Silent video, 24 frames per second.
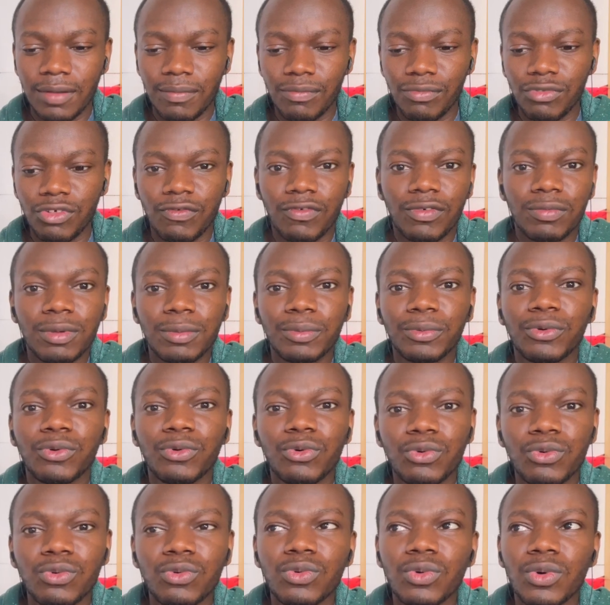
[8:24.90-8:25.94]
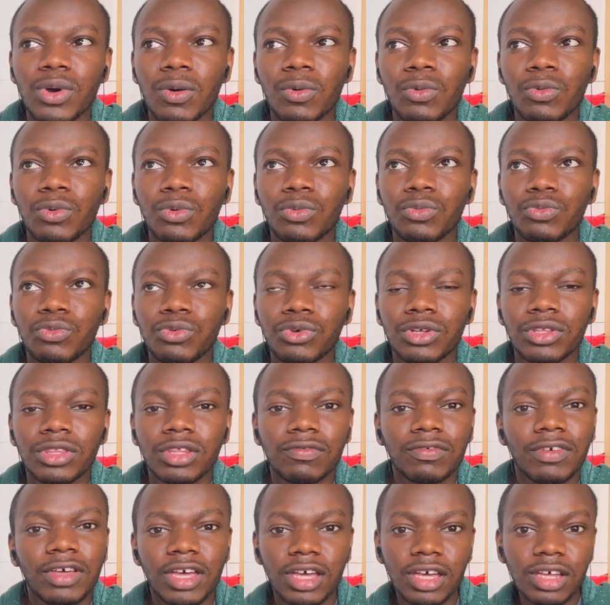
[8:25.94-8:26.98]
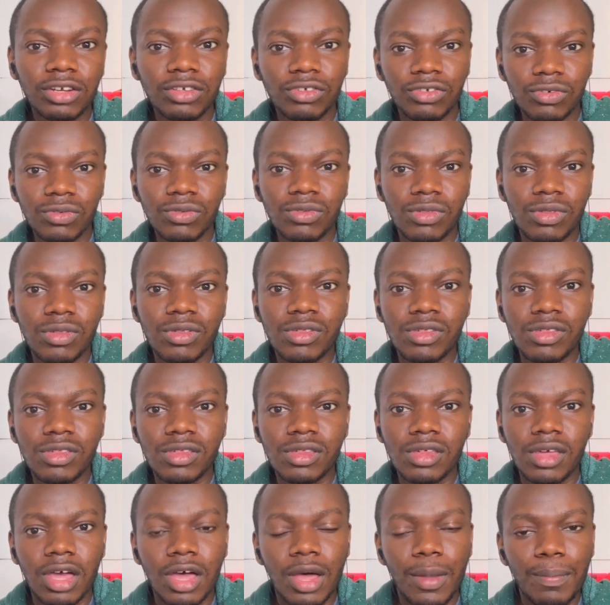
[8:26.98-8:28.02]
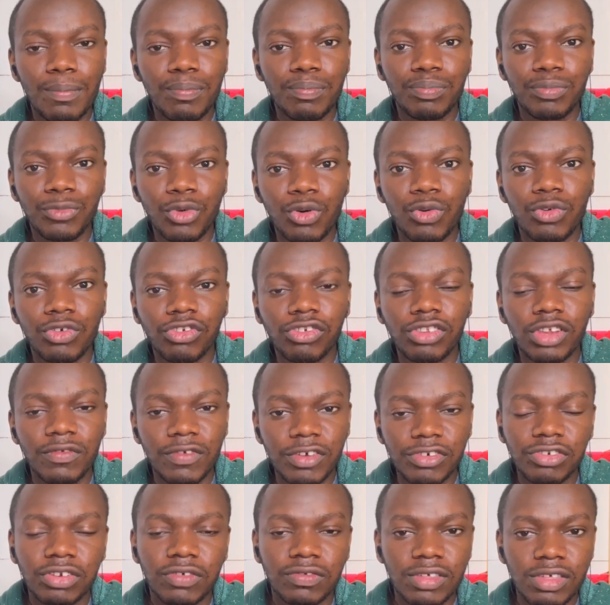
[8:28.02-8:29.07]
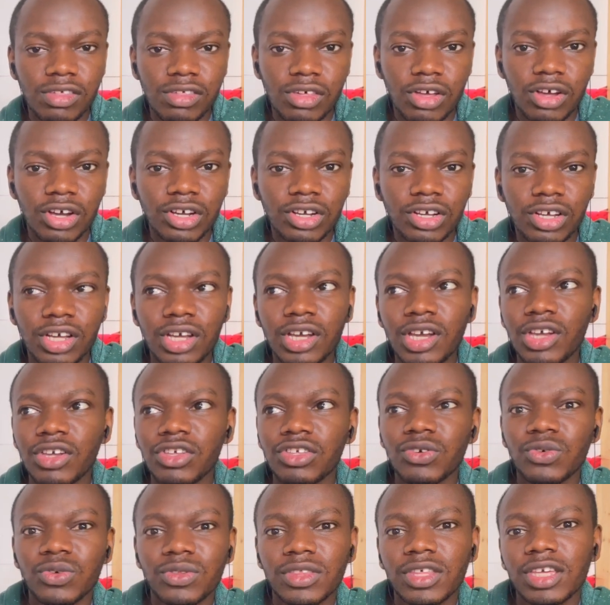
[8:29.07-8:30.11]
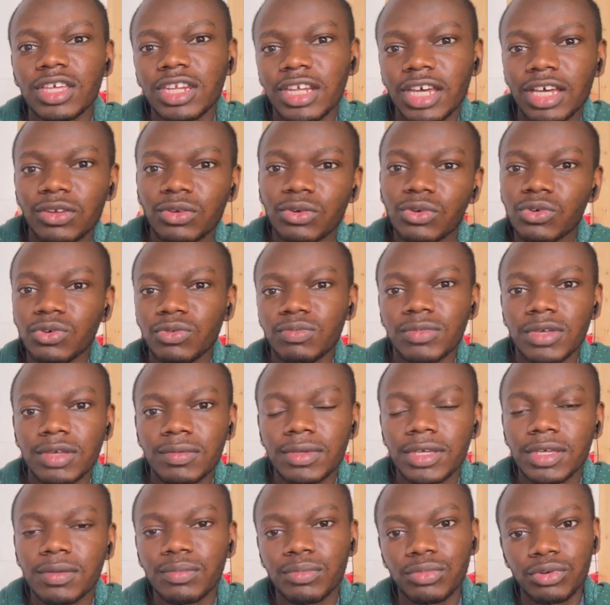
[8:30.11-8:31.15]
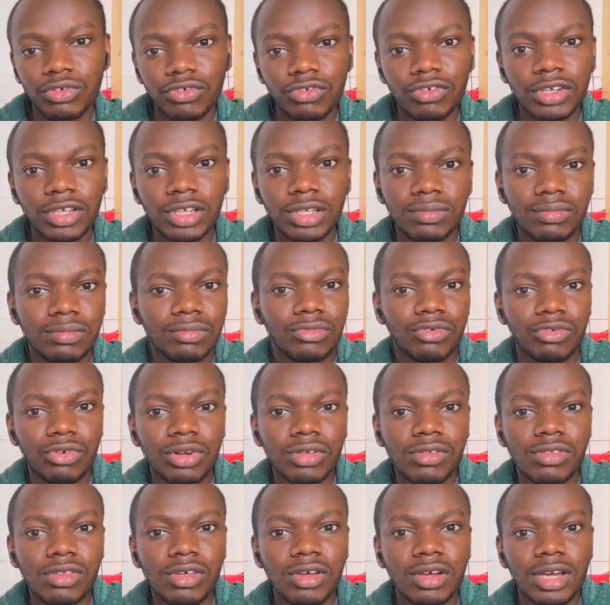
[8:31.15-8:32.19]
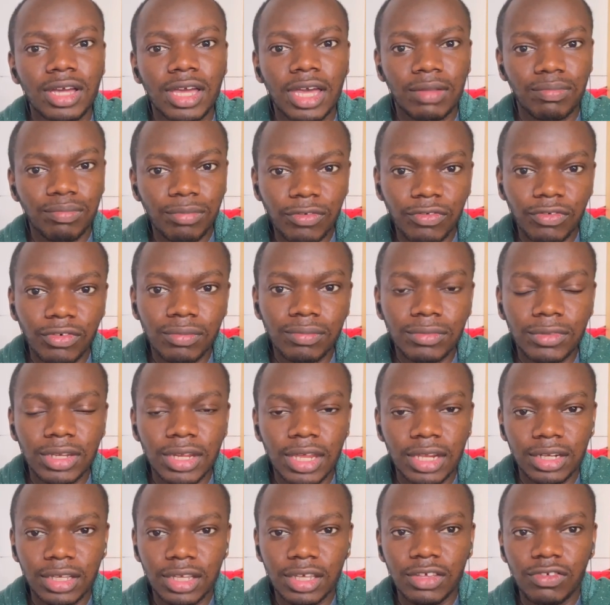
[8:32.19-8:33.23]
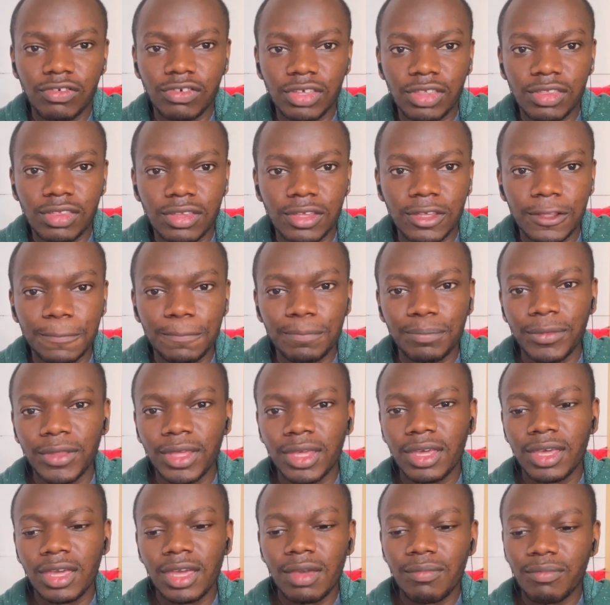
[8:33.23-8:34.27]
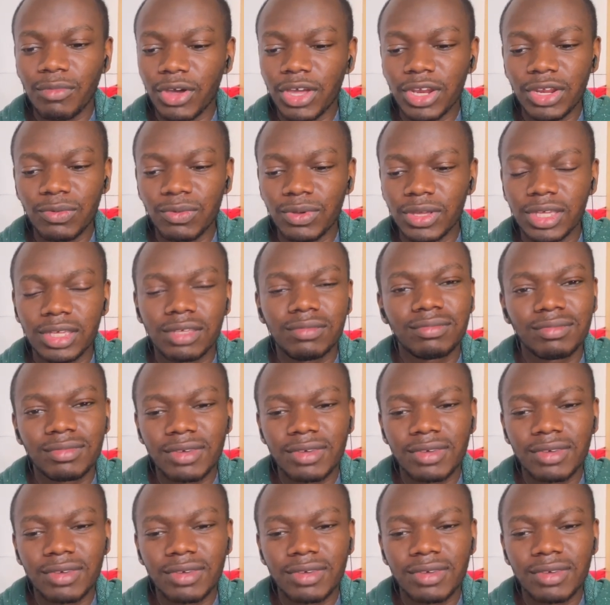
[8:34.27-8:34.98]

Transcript: So for people who wouldn't have heard U2's original version of the song, you would think that, oh, maybe Putri wrote a song and performed it at the AGT. But anyway,